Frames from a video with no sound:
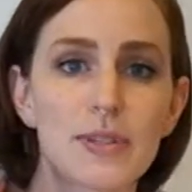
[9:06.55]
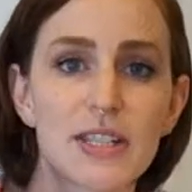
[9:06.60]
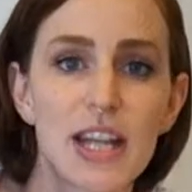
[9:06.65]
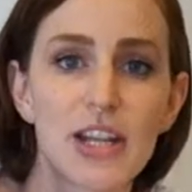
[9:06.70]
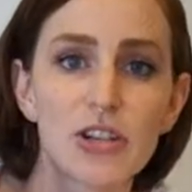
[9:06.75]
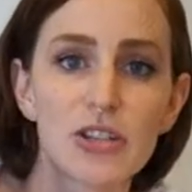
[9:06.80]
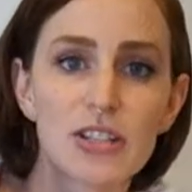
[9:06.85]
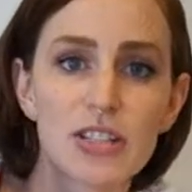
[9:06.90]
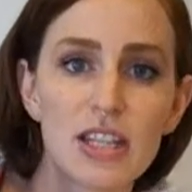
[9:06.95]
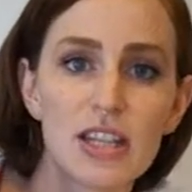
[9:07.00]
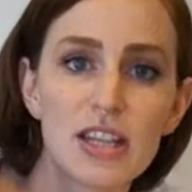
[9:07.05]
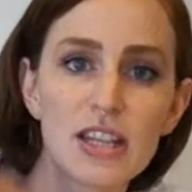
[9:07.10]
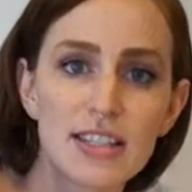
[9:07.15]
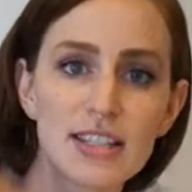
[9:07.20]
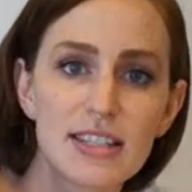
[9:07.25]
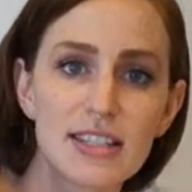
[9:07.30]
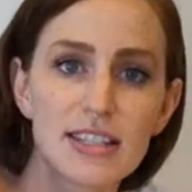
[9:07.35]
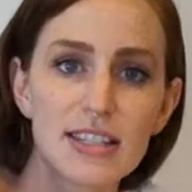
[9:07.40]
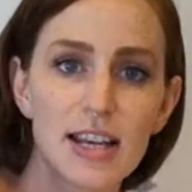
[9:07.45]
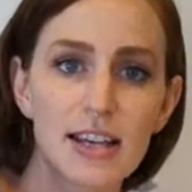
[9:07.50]
And you'll see
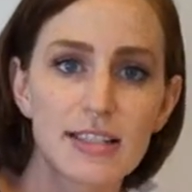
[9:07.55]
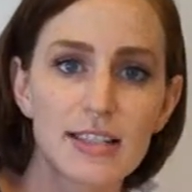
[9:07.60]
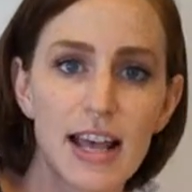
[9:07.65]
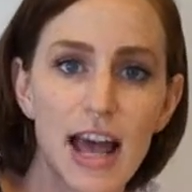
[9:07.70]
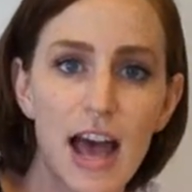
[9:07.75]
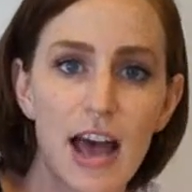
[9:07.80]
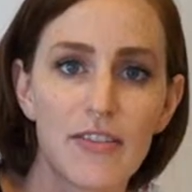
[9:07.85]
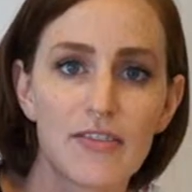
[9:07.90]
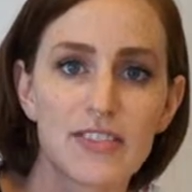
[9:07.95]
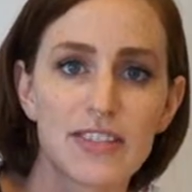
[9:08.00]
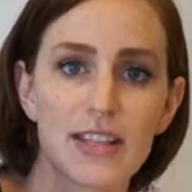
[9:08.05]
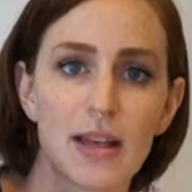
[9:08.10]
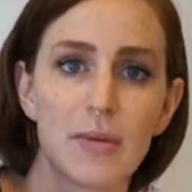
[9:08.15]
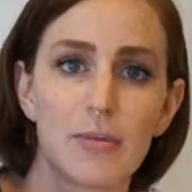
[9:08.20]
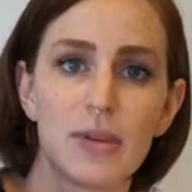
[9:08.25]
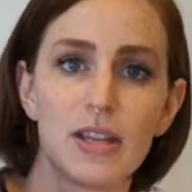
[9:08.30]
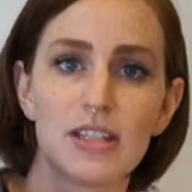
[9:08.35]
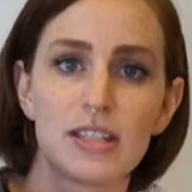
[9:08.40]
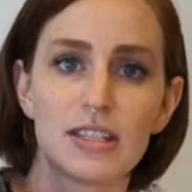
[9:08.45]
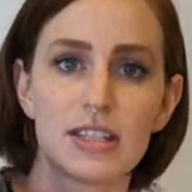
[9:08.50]
this does have some
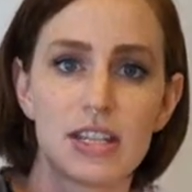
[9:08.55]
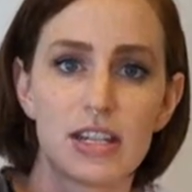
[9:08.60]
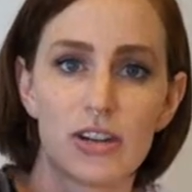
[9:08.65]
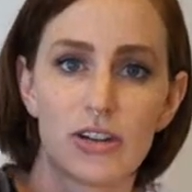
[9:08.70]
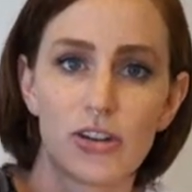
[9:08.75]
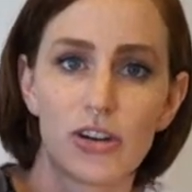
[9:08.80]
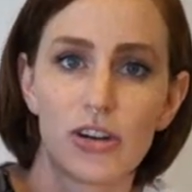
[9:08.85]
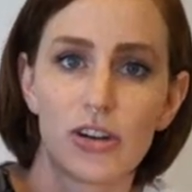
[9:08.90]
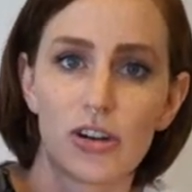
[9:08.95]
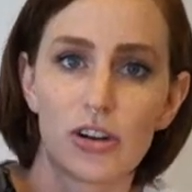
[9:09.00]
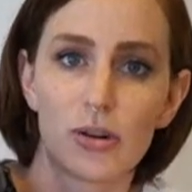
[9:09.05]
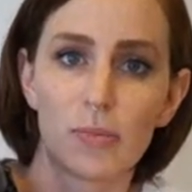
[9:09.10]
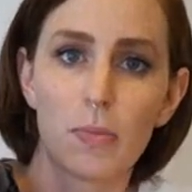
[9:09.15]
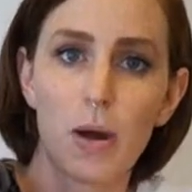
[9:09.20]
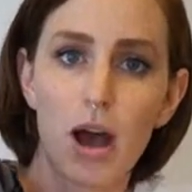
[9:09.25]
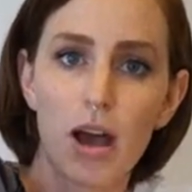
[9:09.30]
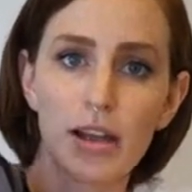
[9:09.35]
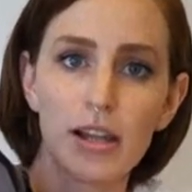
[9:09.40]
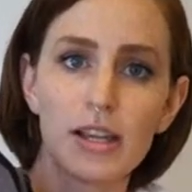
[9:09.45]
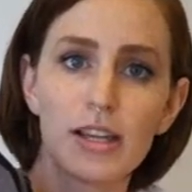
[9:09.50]
interior
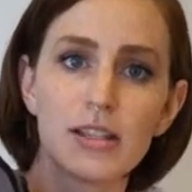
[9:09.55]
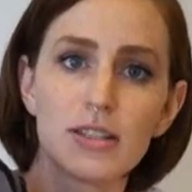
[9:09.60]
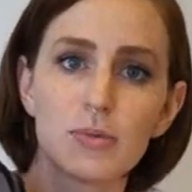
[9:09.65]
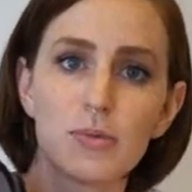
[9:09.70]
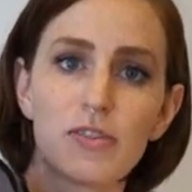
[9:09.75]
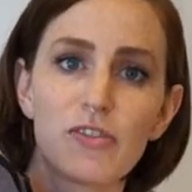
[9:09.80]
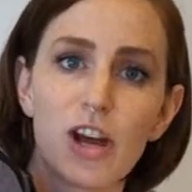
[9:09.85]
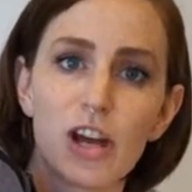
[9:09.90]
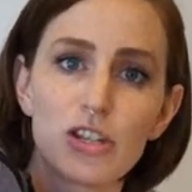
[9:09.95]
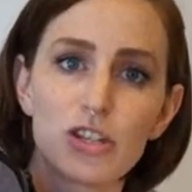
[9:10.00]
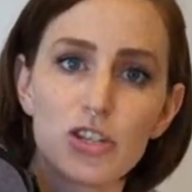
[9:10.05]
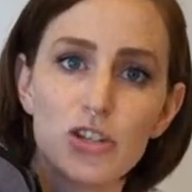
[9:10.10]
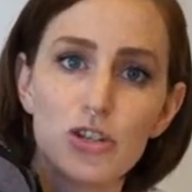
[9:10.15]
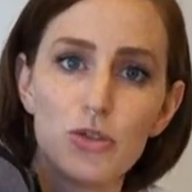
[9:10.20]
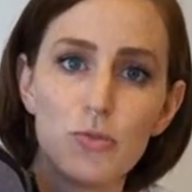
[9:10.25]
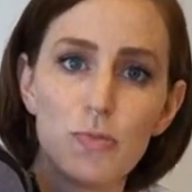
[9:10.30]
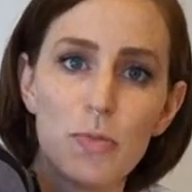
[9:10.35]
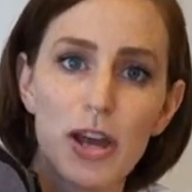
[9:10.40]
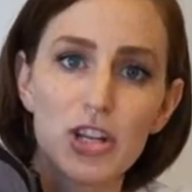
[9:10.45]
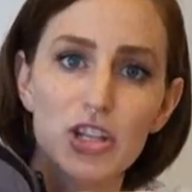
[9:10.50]
pockets. We've got 2
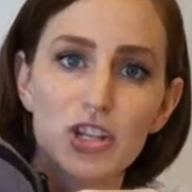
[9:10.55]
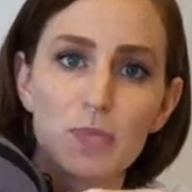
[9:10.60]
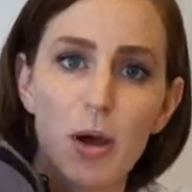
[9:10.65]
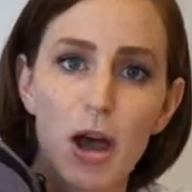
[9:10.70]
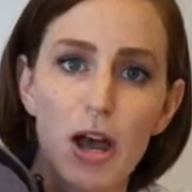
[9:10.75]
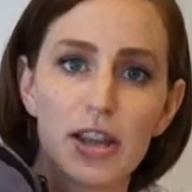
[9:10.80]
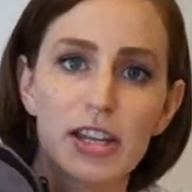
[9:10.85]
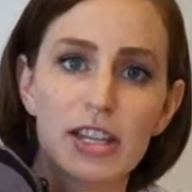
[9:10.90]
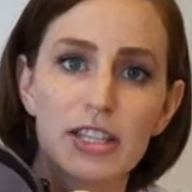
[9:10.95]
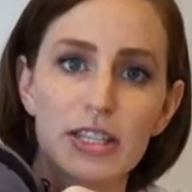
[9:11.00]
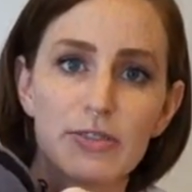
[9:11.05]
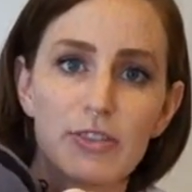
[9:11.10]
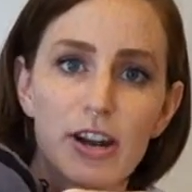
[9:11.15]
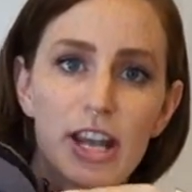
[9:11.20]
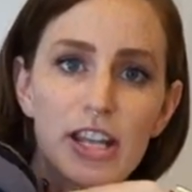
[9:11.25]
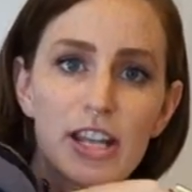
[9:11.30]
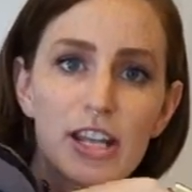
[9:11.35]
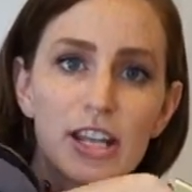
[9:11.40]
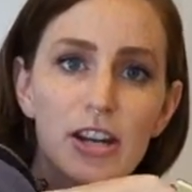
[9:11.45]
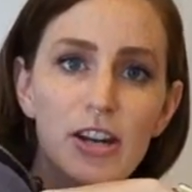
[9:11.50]
mesh pockets right
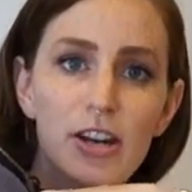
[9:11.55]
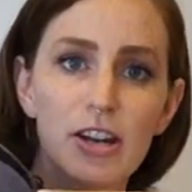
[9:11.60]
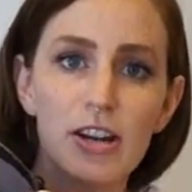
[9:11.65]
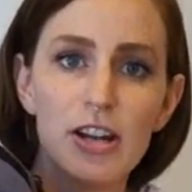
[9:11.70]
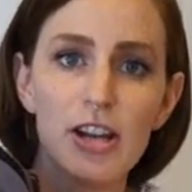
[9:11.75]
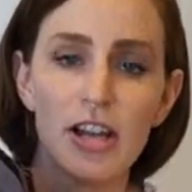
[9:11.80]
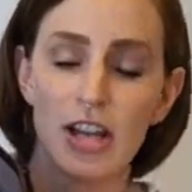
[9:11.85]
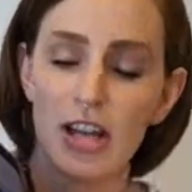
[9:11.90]
here.